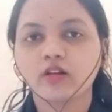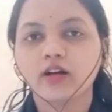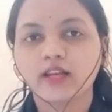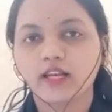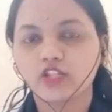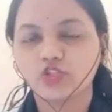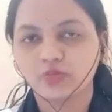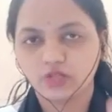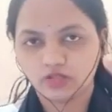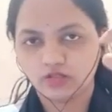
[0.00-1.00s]

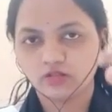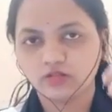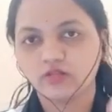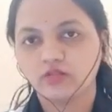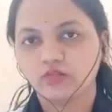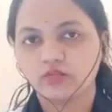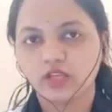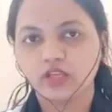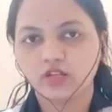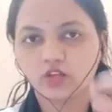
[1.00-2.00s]
arrangement.
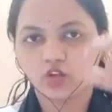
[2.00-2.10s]
Okay,